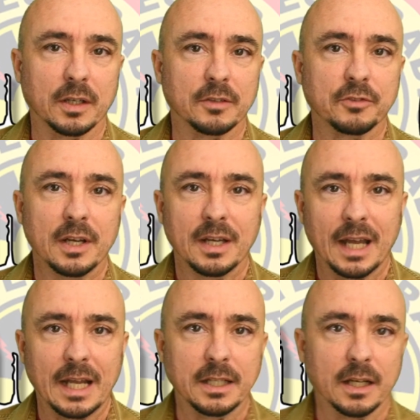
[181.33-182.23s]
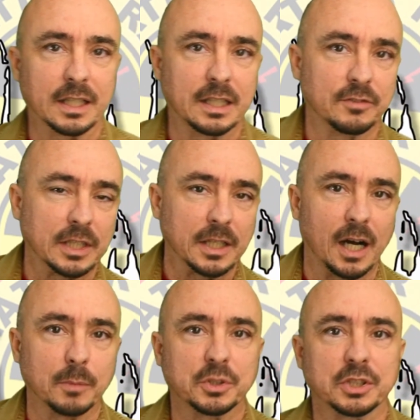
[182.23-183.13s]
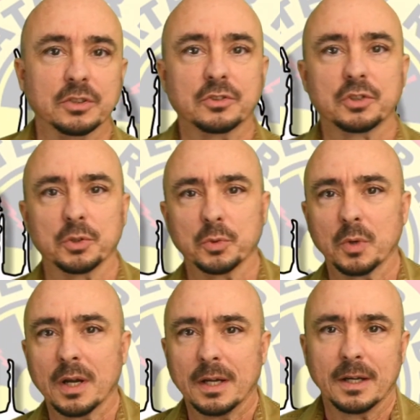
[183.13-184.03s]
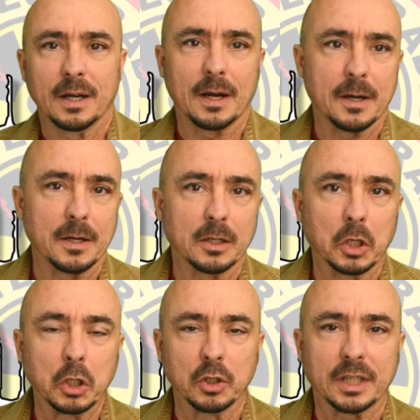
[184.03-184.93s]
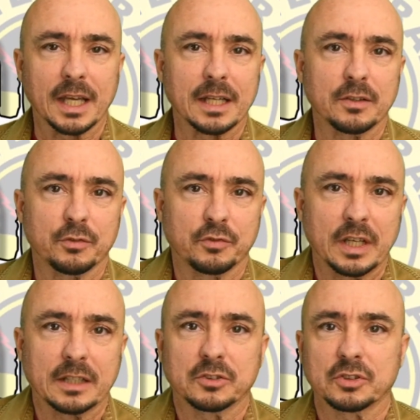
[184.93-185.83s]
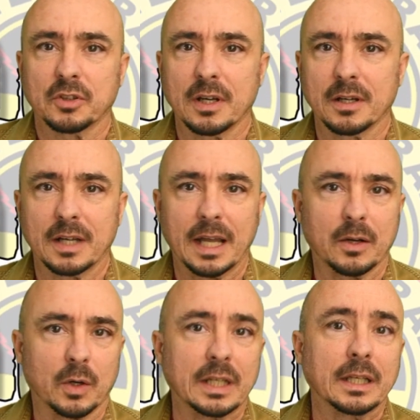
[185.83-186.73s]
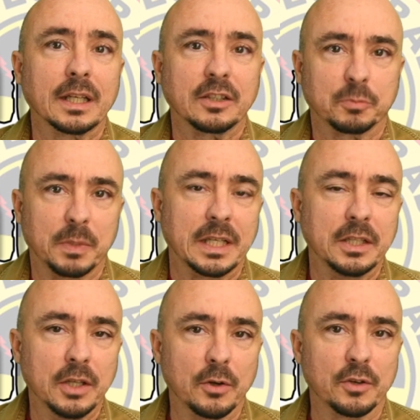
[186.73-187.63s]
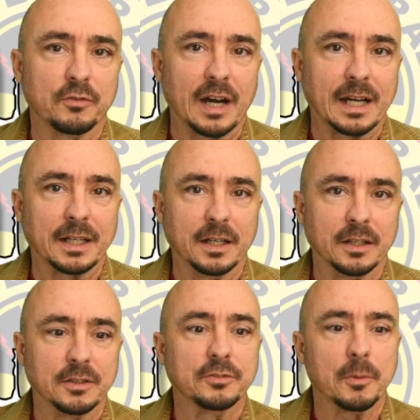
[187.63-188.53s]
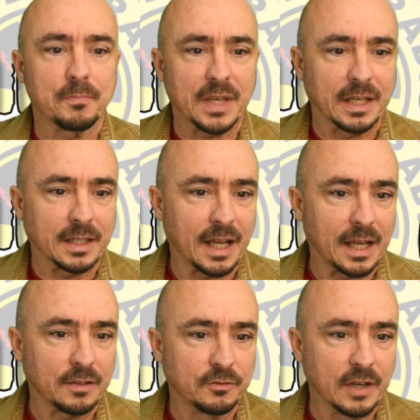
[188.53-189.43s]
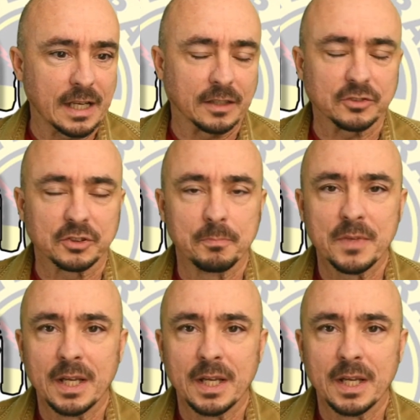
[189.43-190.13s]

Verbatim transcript: of and not given an option to uh, look at, fix, uh, or at least be notified of in advance.